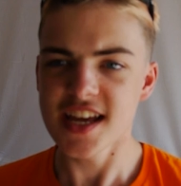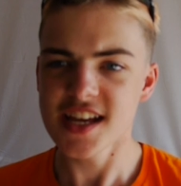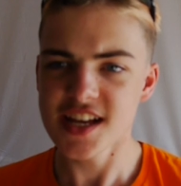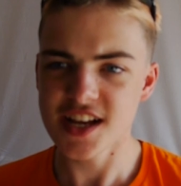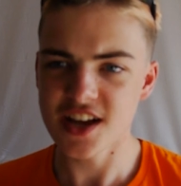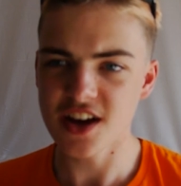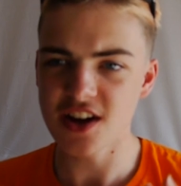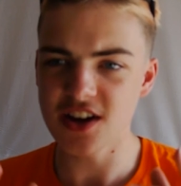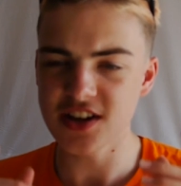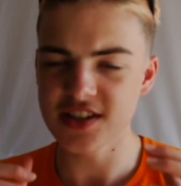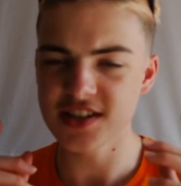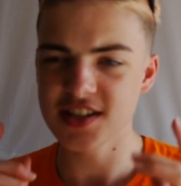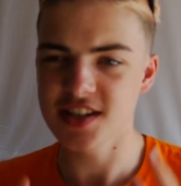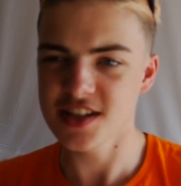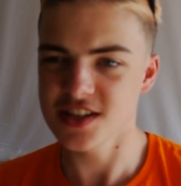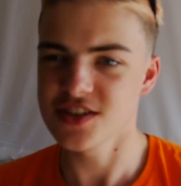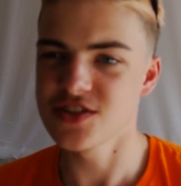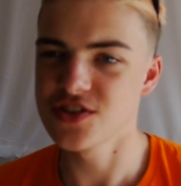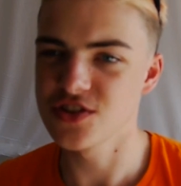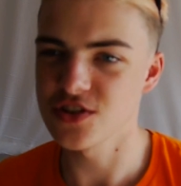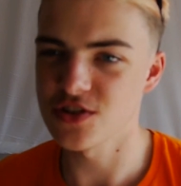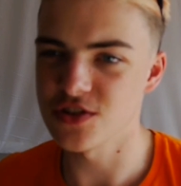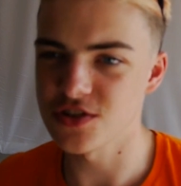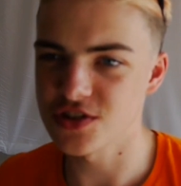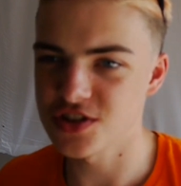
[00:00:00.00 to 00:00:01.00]
Hey guys,
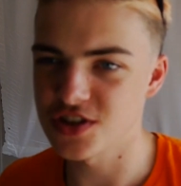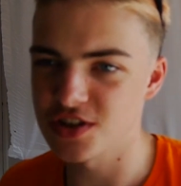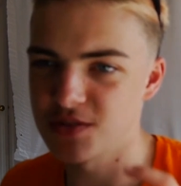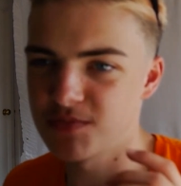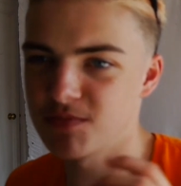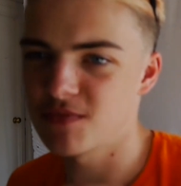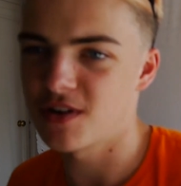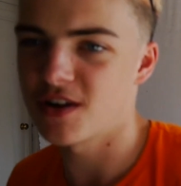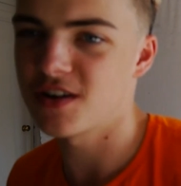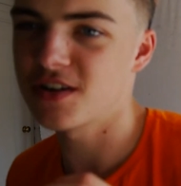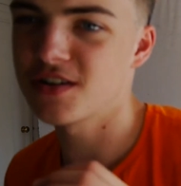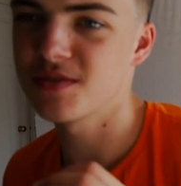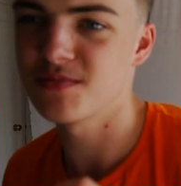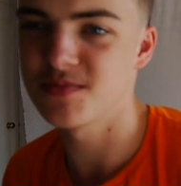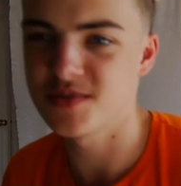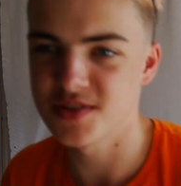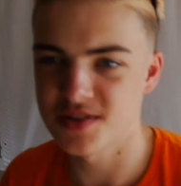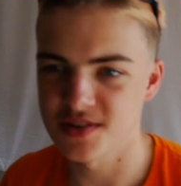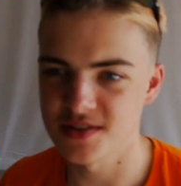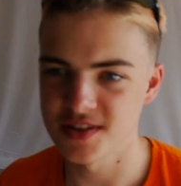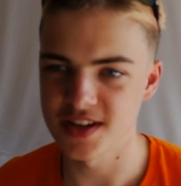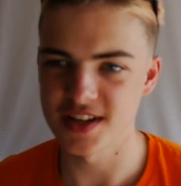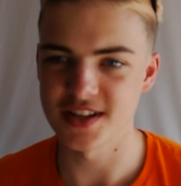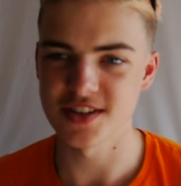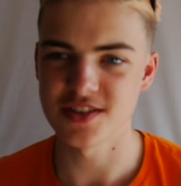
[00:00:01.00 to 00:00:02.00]
it's Josh and welcome
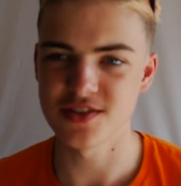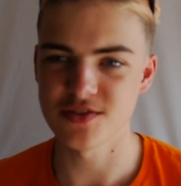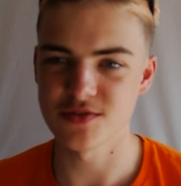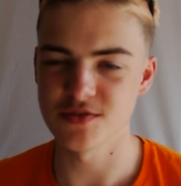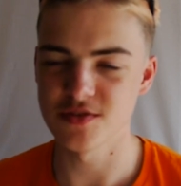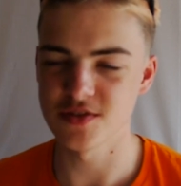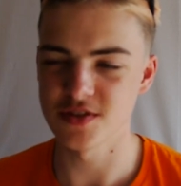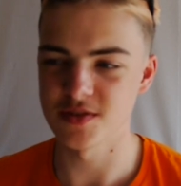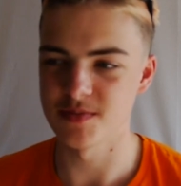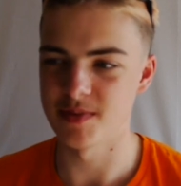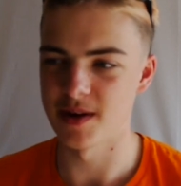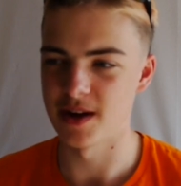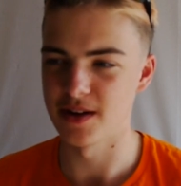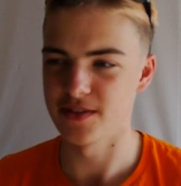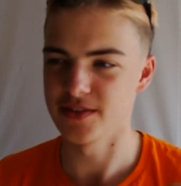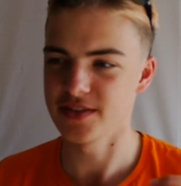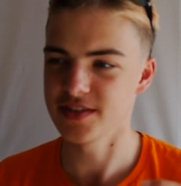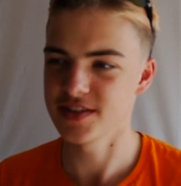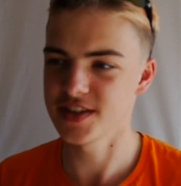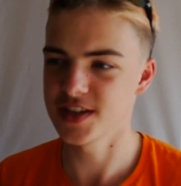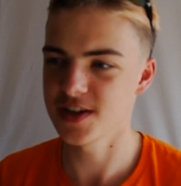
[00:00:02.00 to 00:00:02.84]
to Let's Talk About,